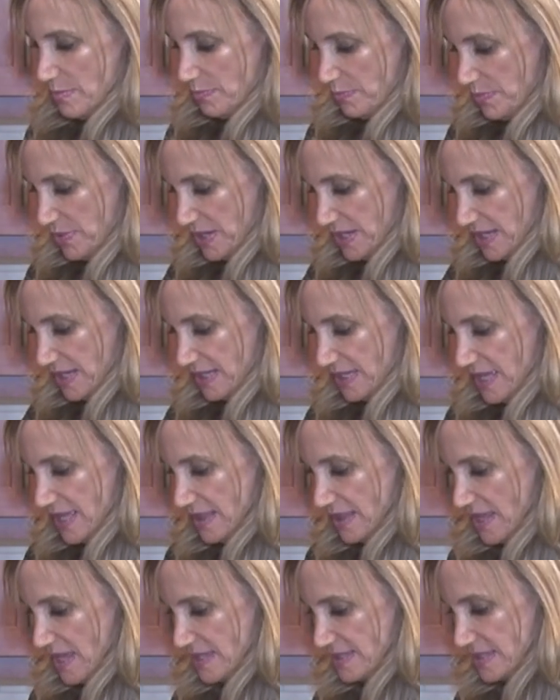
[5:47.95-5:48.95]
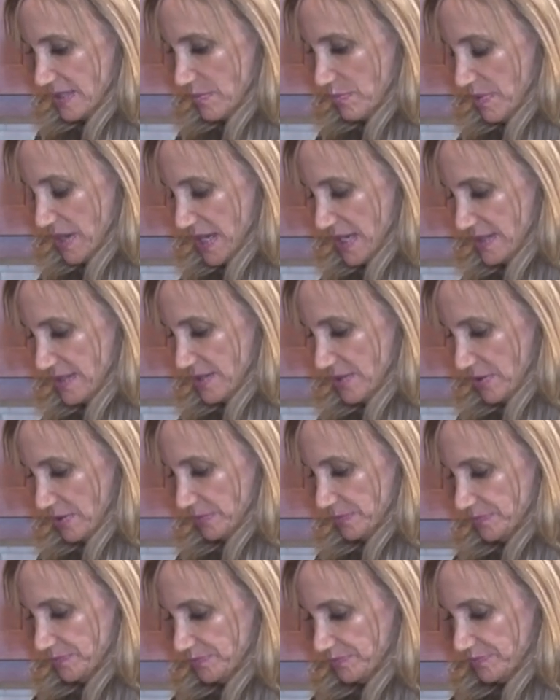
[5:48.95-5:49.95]
But I got lots of basil.
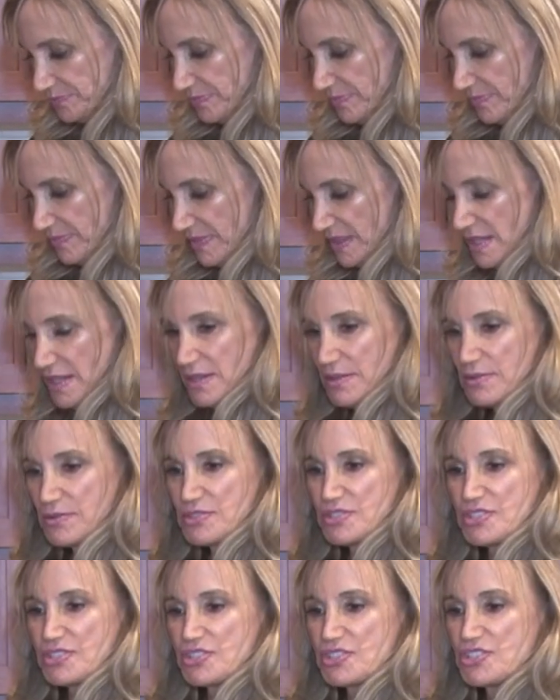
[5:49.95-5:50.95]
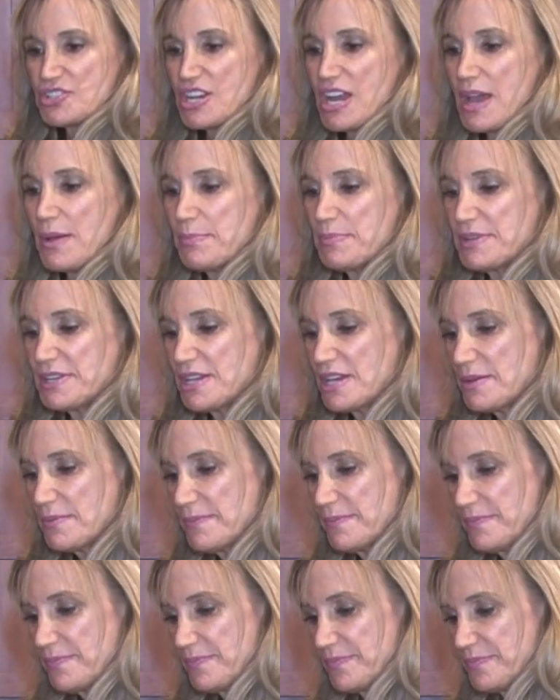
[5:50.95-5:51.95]
We'll just chop it up
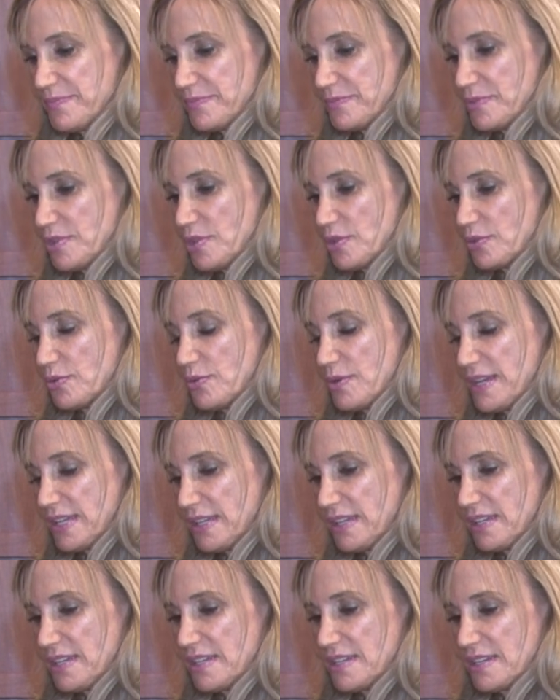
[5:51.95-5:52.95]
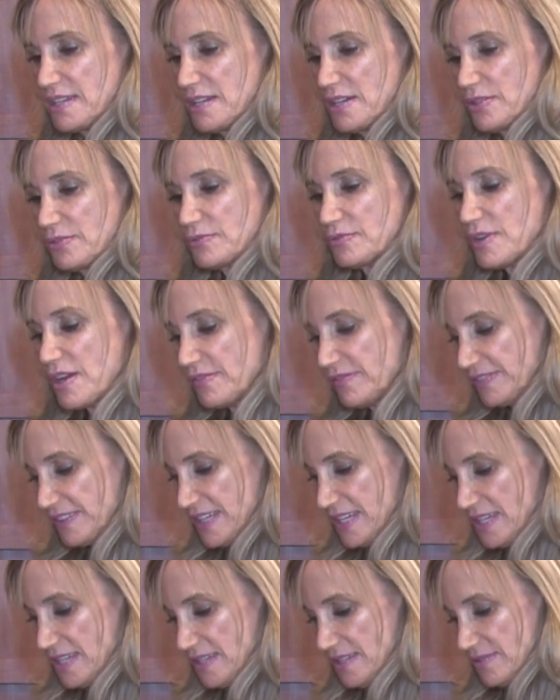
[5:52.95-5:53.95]
real quick,
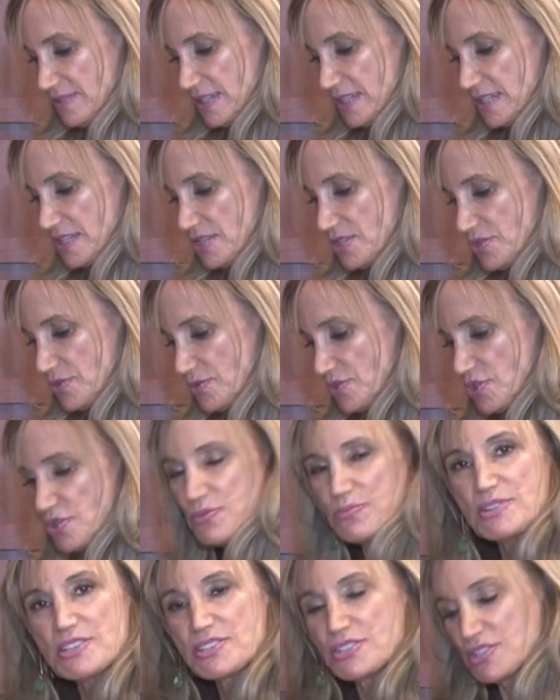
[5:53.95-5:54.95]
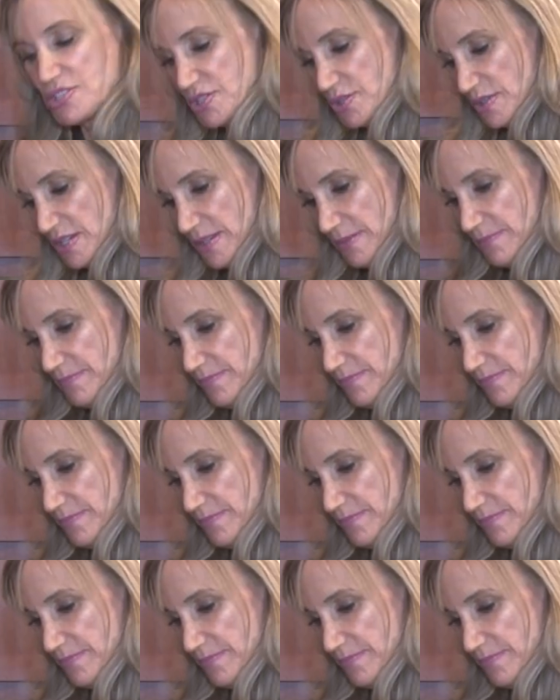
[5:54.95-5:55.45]
roughly. Not going to do too much to it.